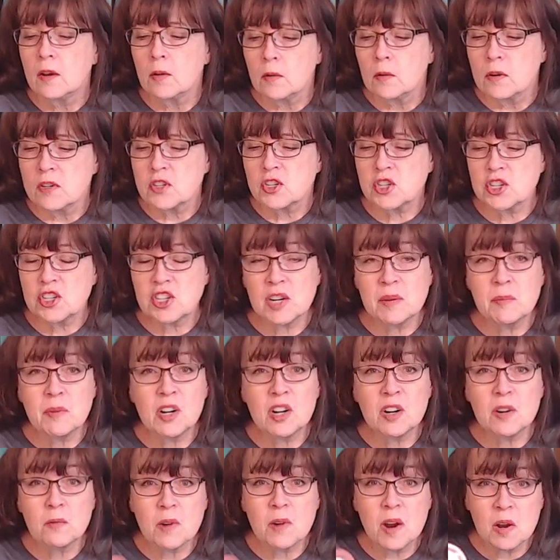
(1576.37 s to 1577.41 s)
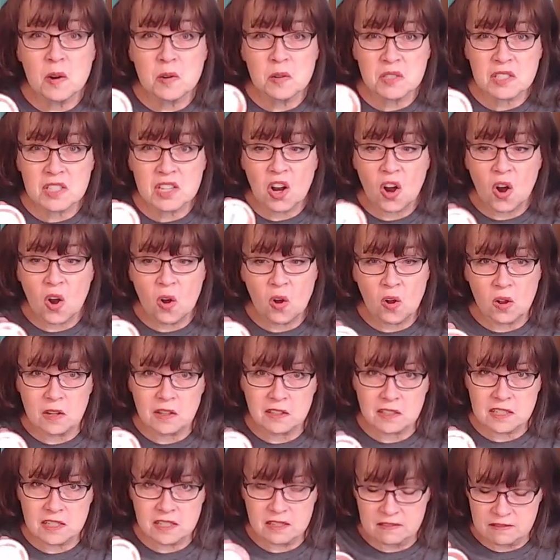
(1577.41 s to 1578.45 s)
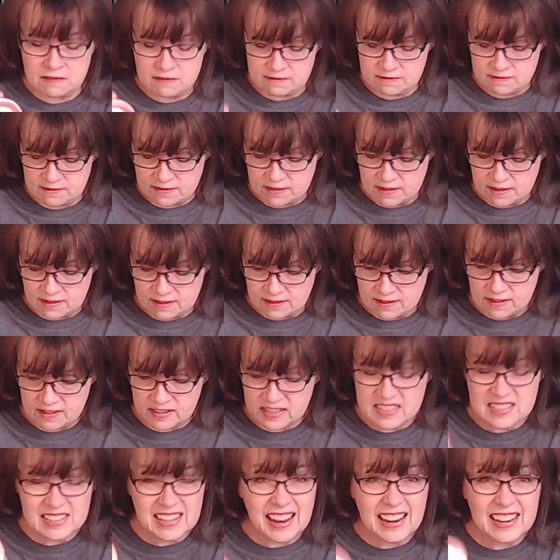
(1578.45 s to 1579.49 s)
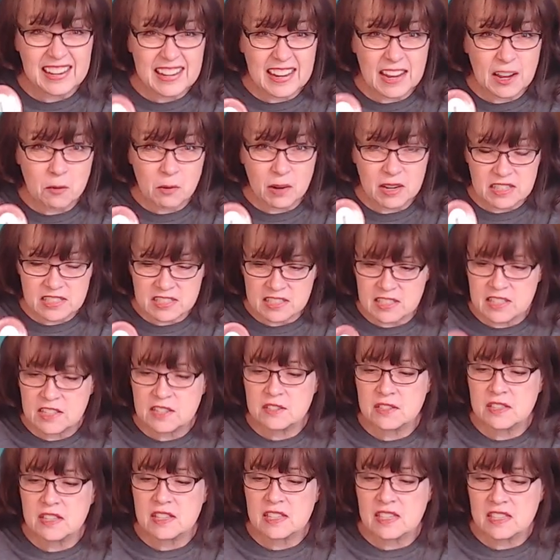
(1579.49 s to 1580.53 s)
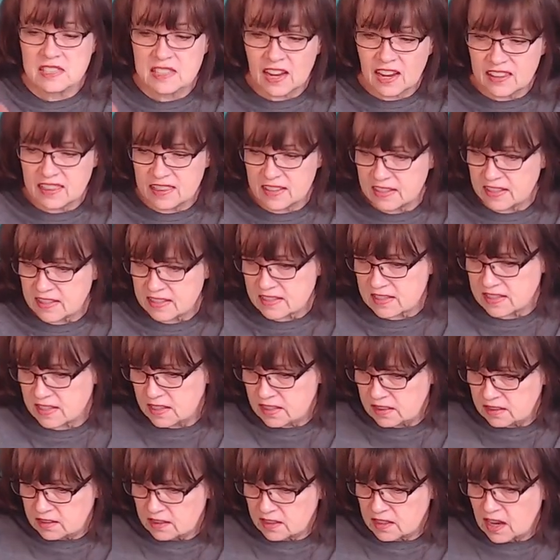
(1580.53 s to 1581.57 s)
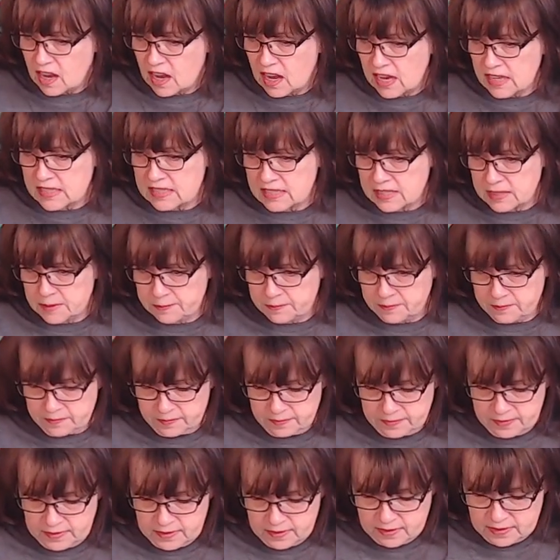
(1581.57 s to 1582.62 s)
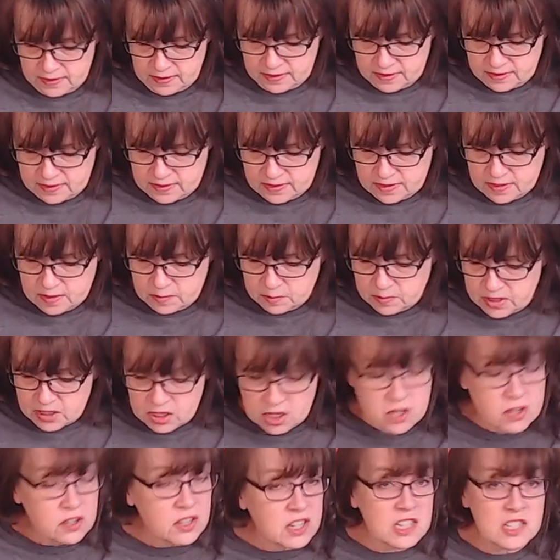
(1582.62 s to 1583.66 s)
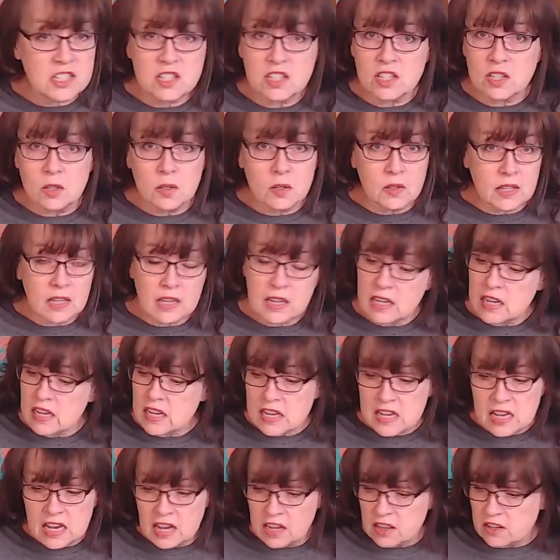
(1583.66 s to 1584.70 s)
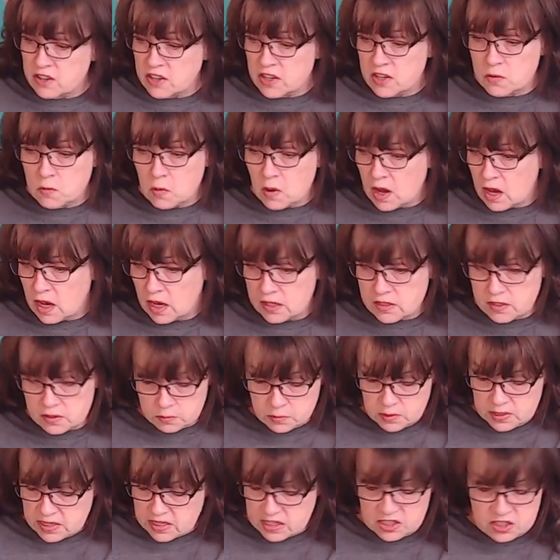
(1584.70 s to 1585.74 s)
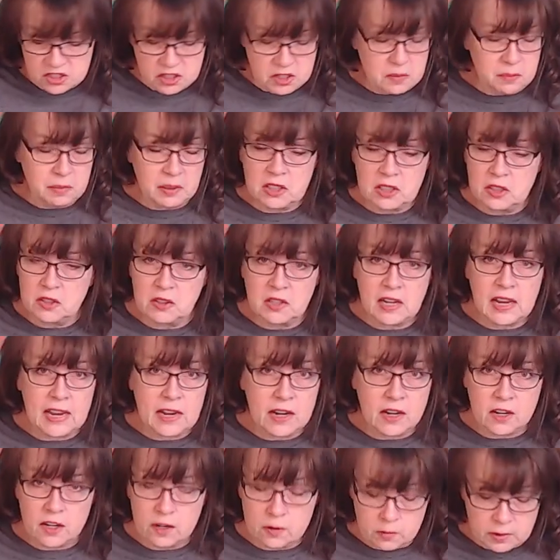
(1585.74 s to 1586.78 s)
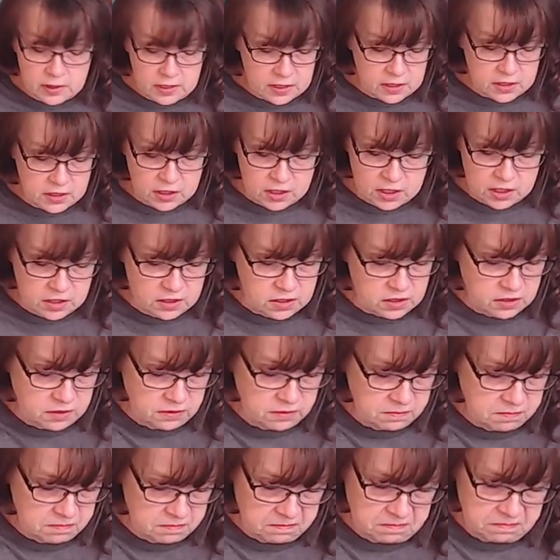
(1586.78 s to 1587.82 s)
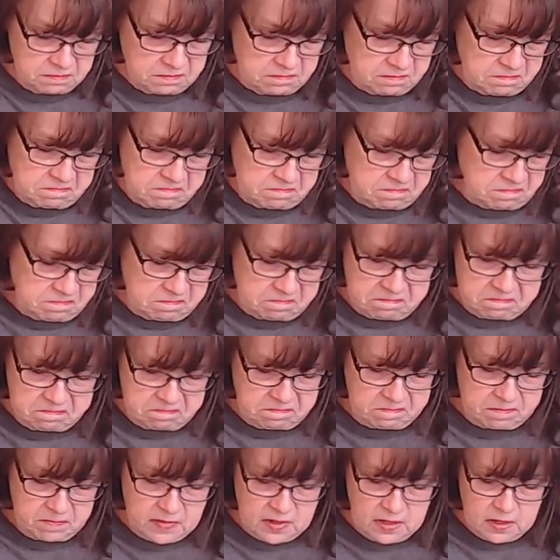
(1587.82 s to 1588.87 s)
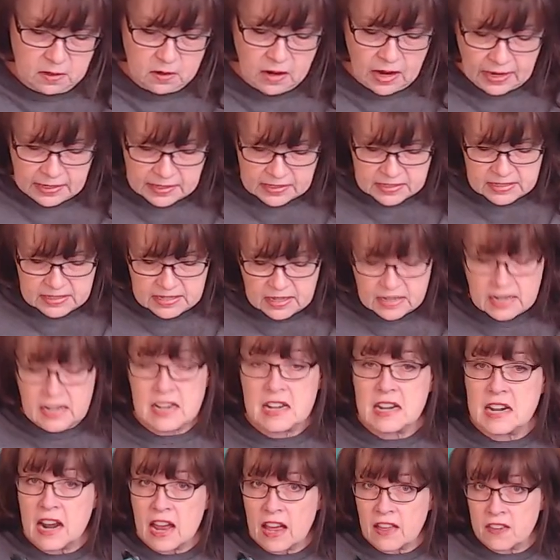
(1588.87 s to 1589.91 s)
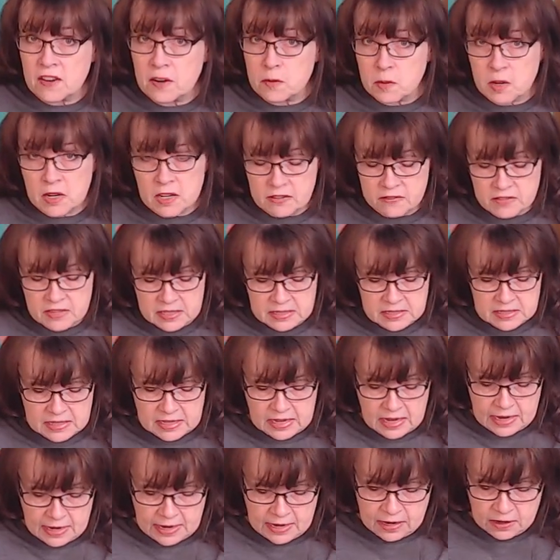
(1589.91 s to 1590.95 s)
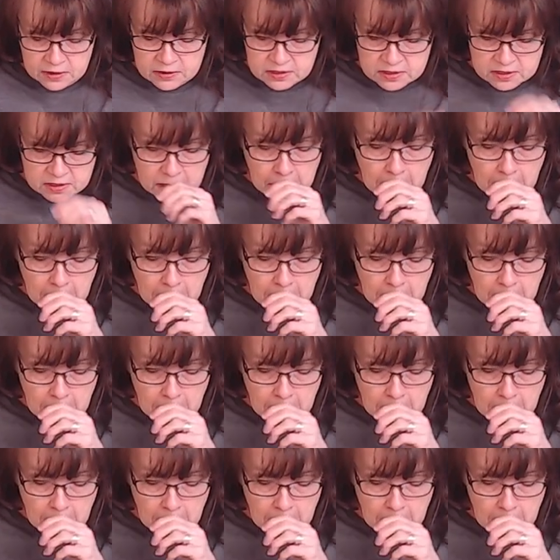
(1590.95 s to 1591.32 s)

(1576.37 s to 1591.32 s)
shimmer rose gold because I can't wait to use this. I think it's going to look awesome. But you can do any color you want. We could do blue later. We could, you know, I could get another one of these cutouts